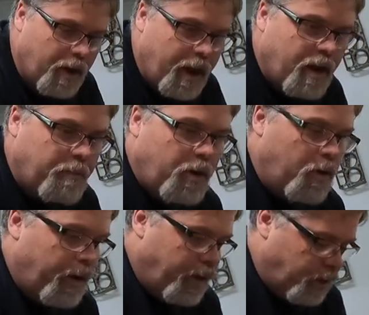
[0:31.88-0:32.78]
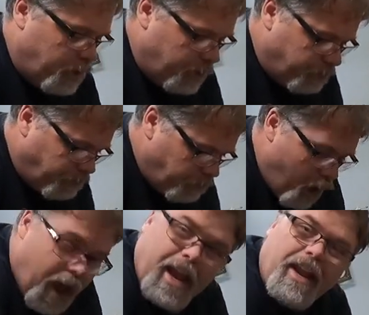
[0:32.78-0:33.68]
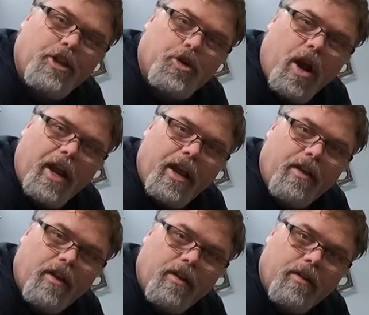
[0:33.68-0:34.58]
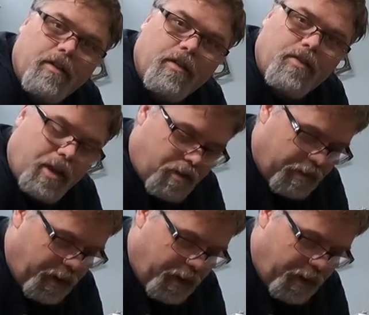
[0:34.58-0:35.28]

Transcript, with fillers: what I end up doing is, I got a truck six